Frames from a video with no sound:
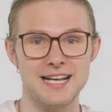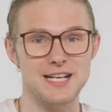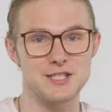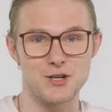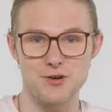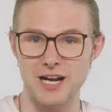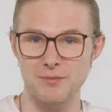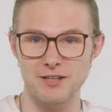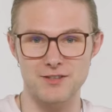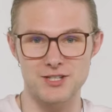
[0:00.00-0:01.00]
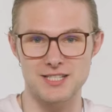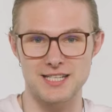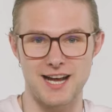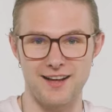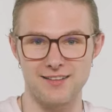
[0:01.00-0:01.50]
it's incredibly
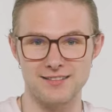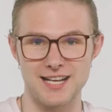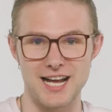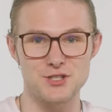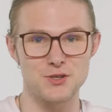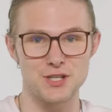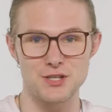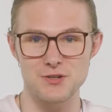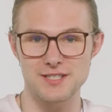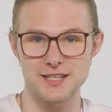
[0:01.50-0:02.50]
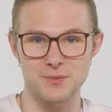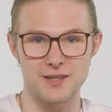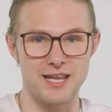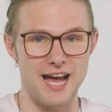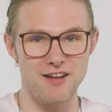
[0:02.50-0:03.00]
versatile as you can use it with
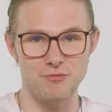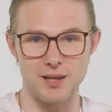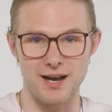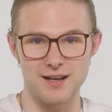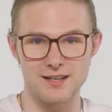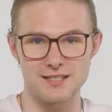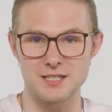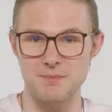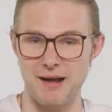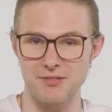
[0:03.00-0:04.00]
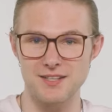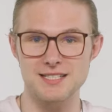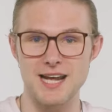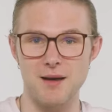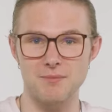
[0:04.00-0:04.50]
an F-block to mount the
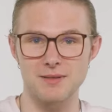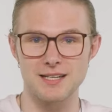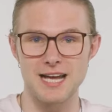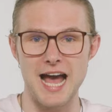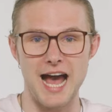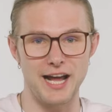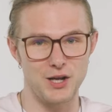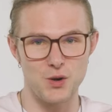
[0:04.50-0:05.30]
stamp and it